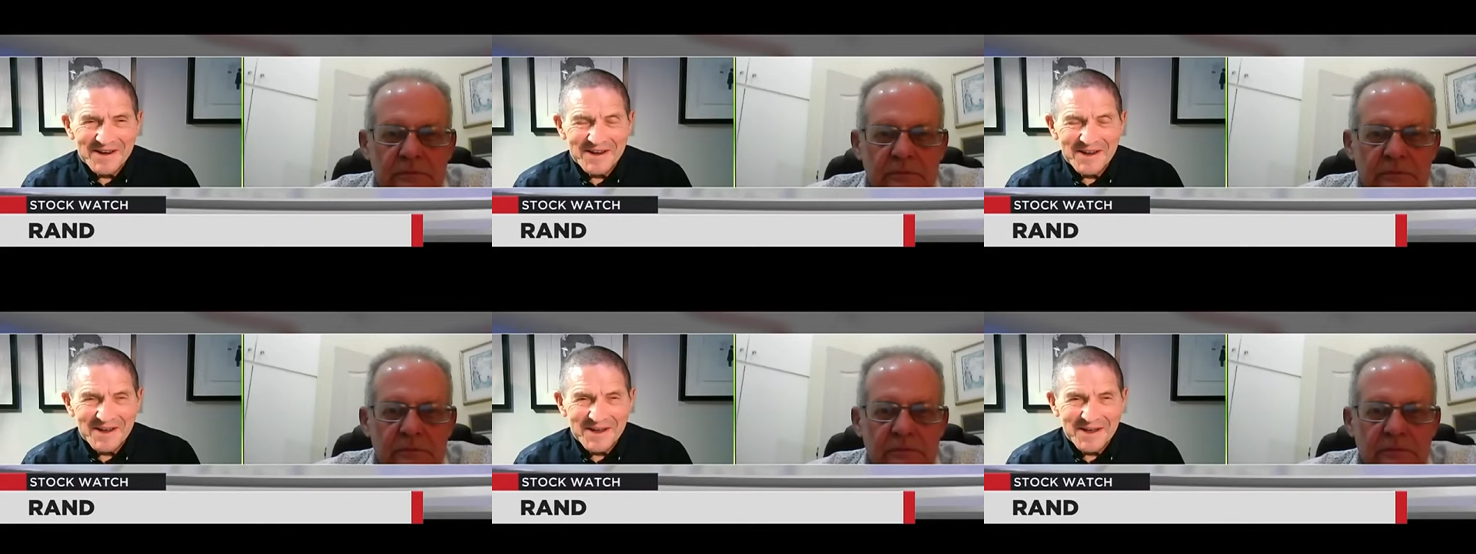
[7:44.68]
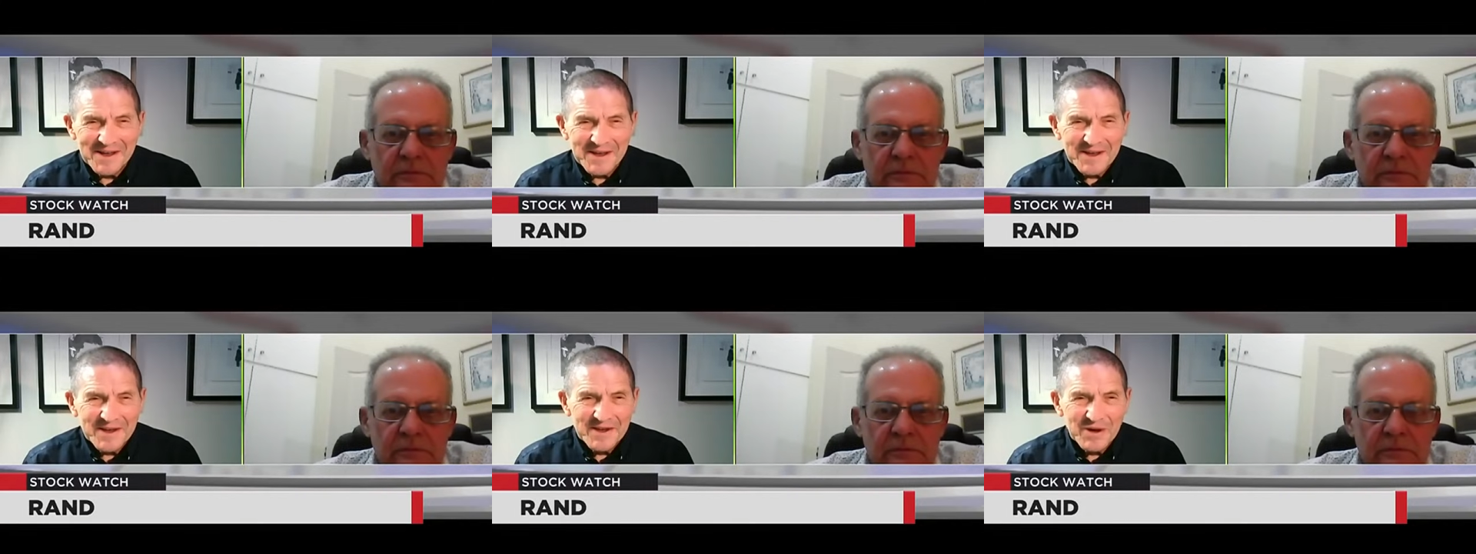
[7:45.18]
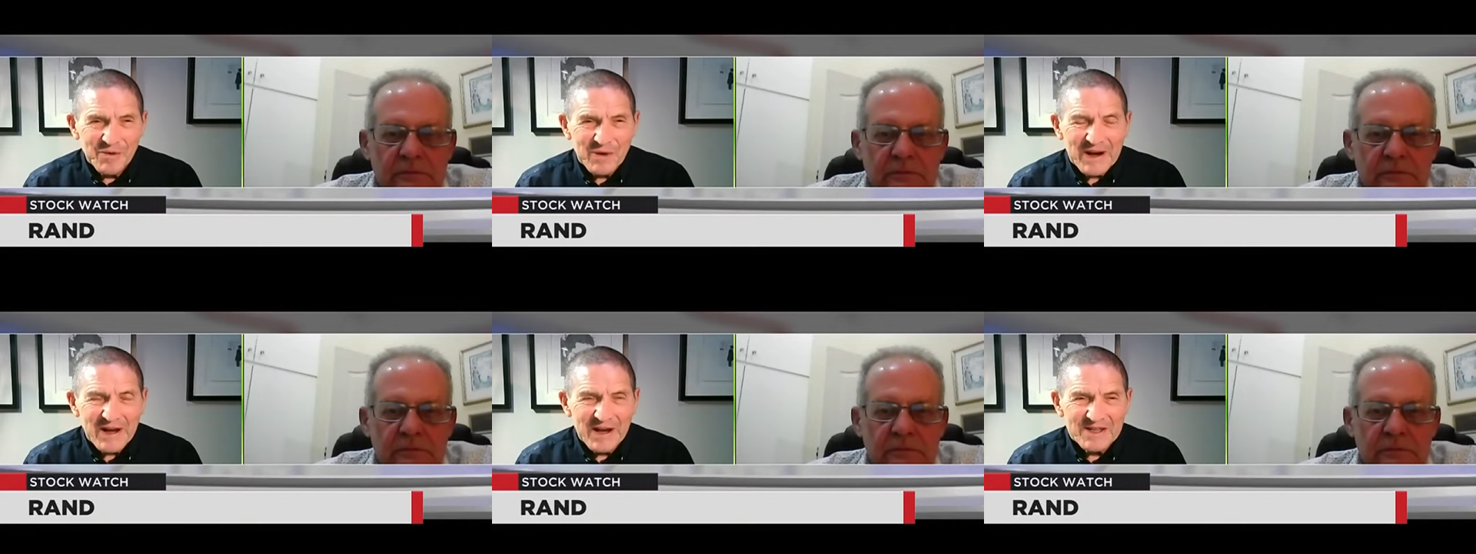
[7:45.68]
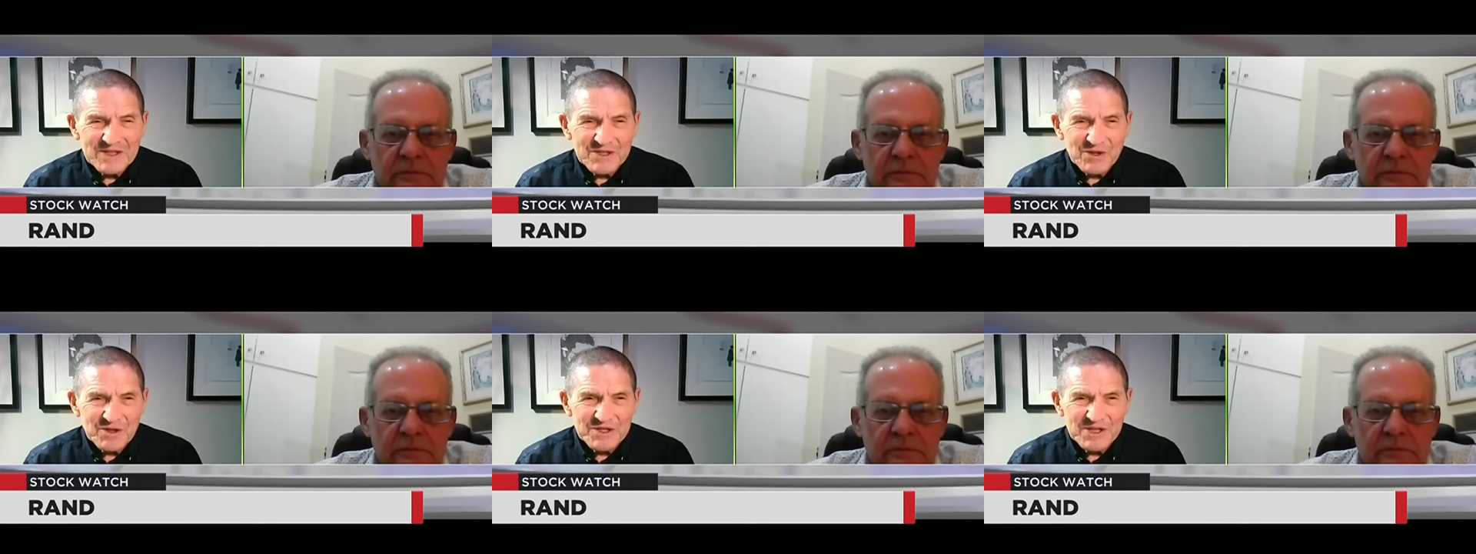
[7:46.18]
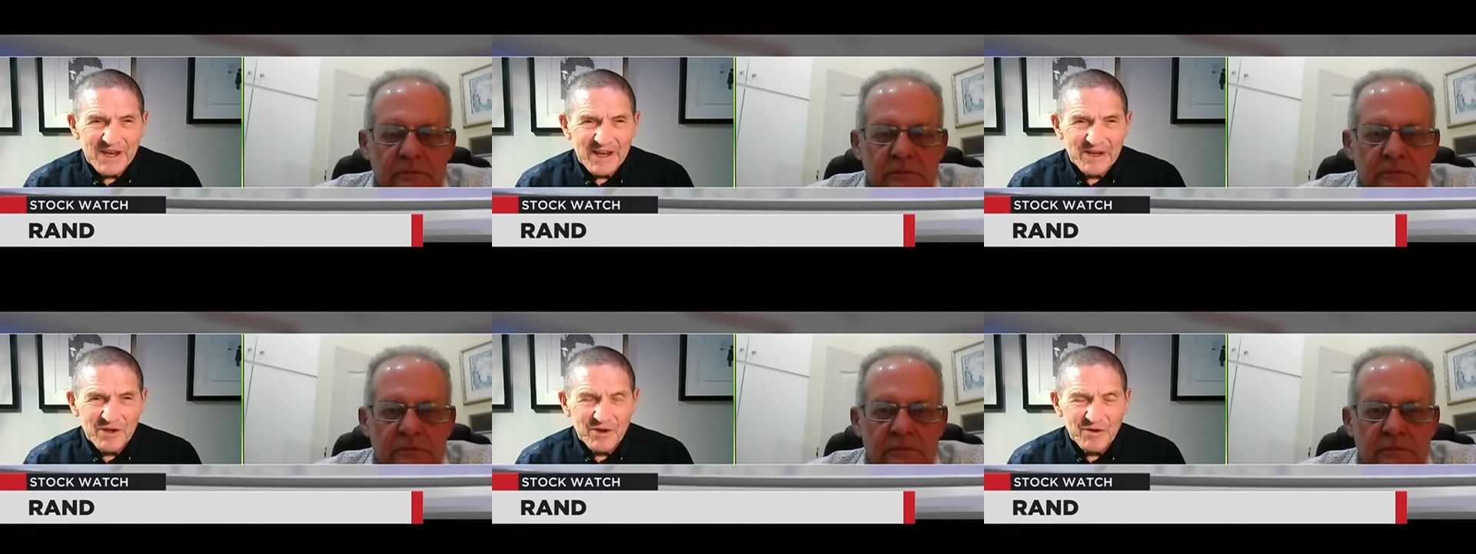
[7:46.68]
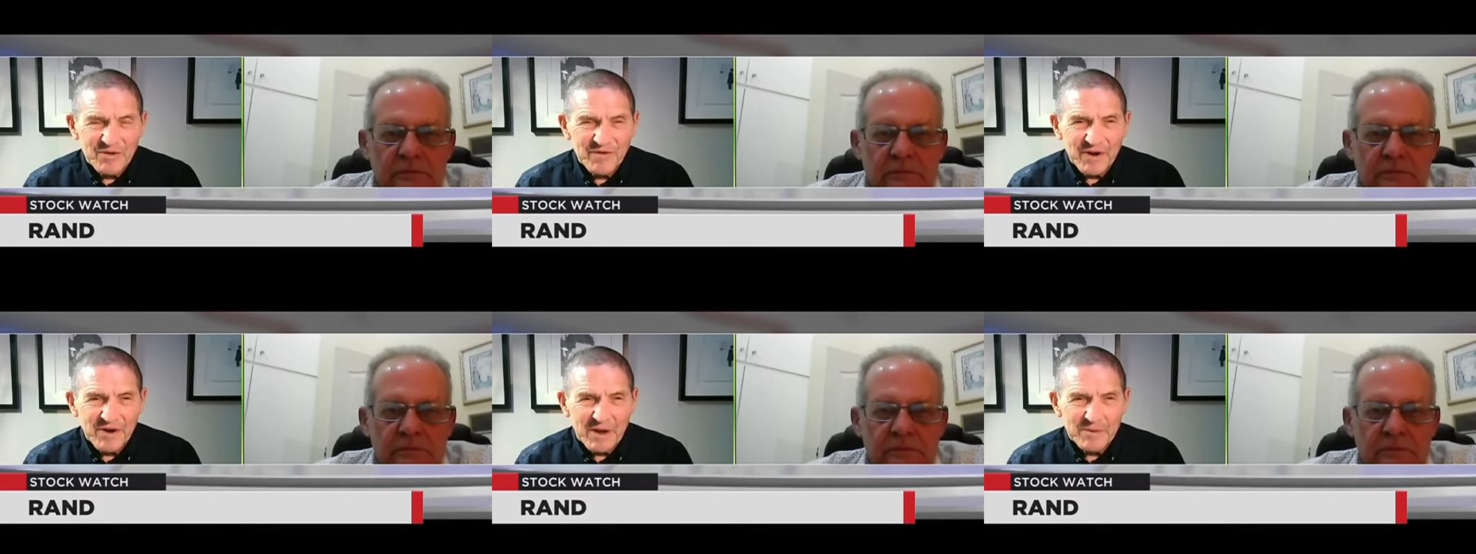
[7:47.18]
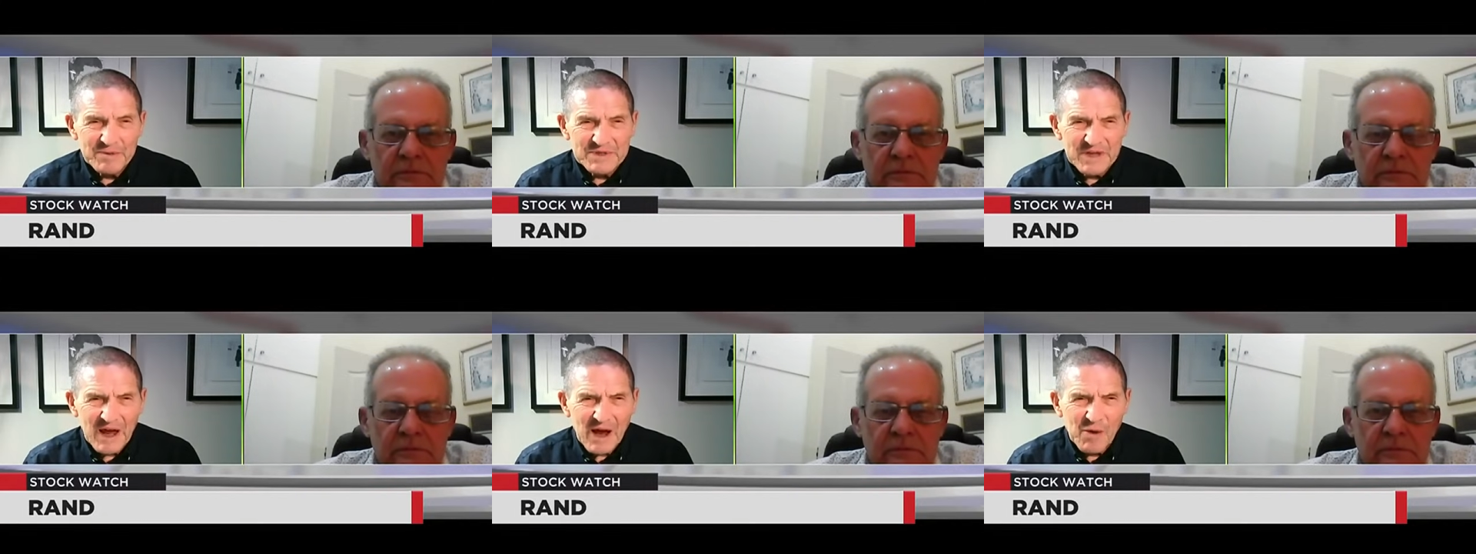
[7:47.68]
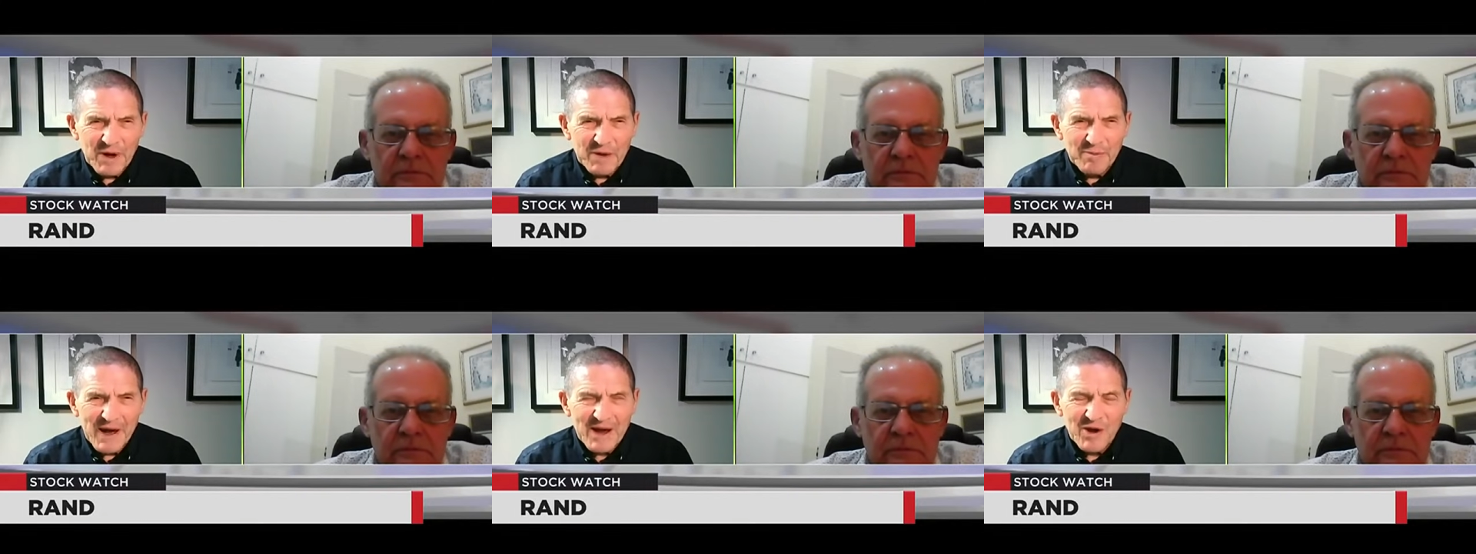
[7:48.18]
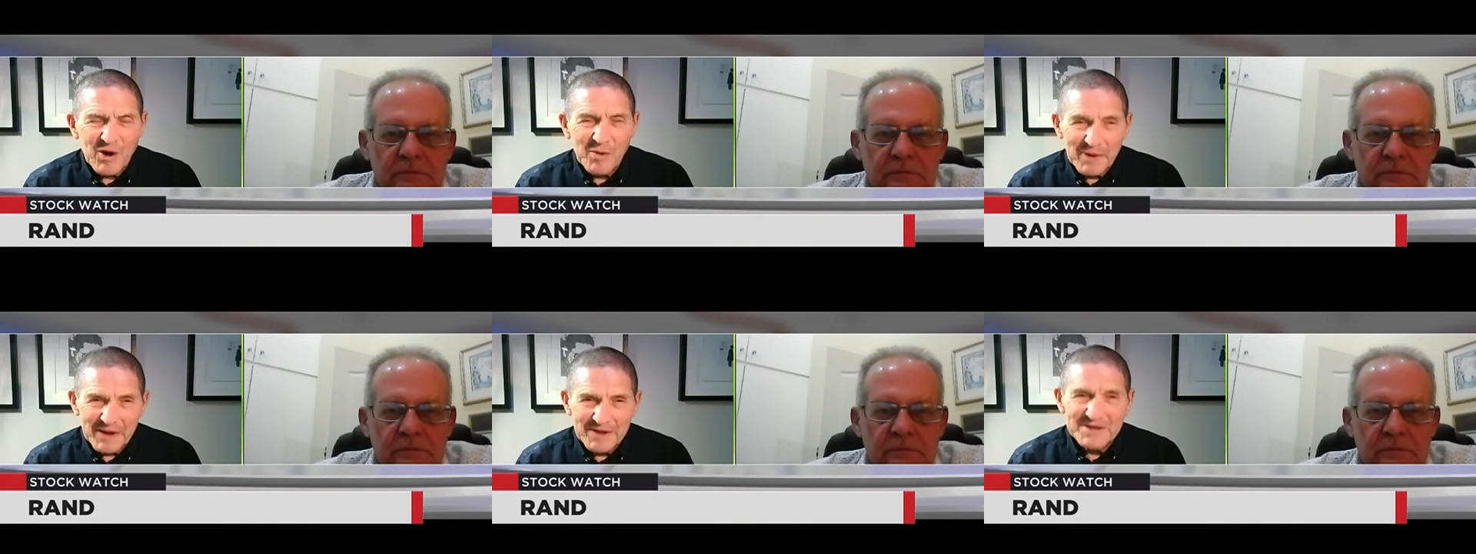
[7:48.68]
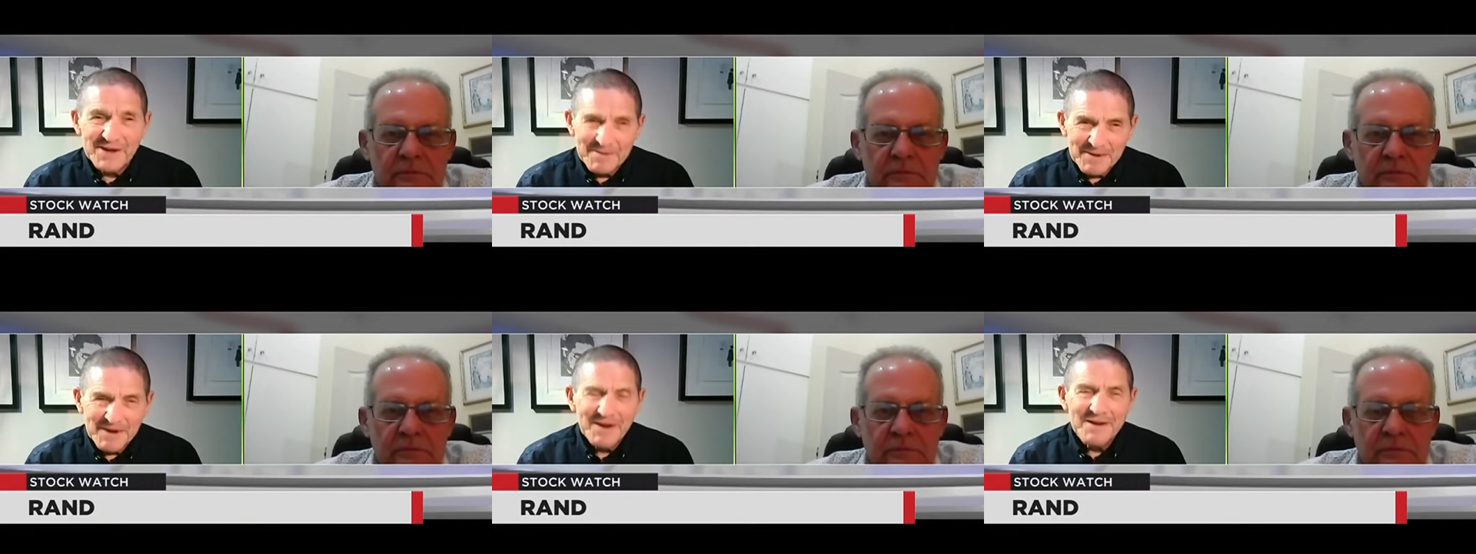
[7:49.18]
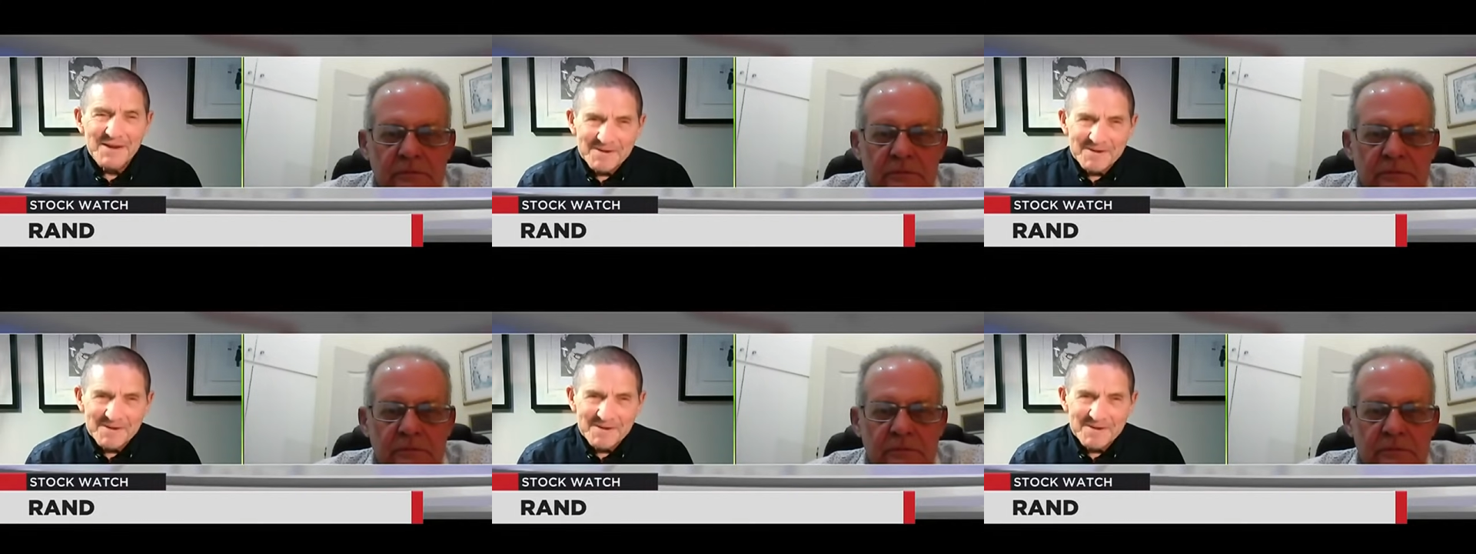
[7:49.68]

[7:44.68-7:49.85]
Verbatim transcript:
Speaker 1: uh, you know, when clients start saying to you, phoning up, saying, I want to buy copper, you say, okay,